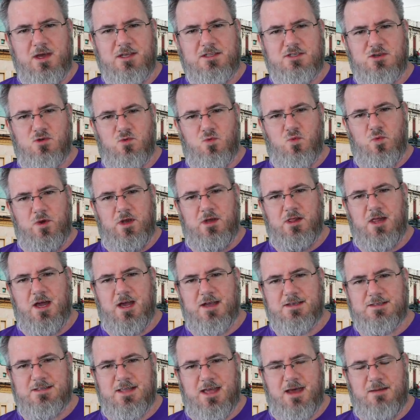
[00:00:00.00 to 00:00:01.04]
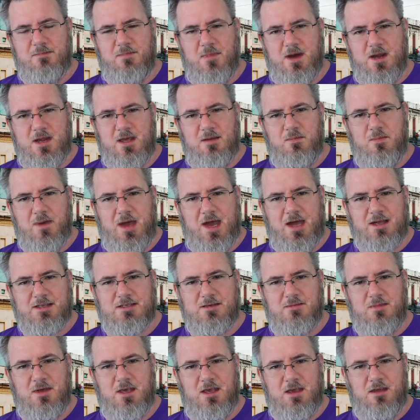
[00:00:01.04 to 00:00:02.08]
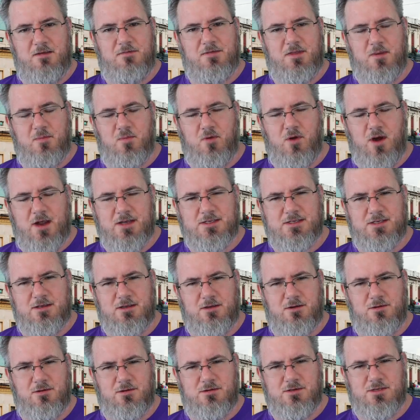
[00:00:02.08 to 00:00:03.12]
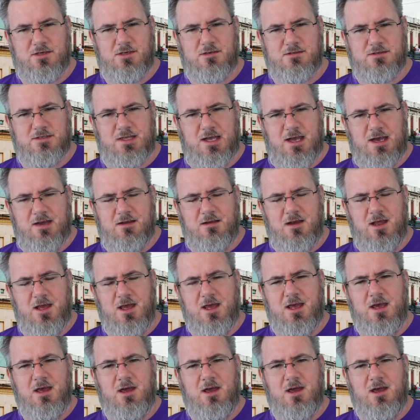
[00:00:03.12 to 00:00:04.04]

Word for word: to realize that money back to me if the price of the cruise goes down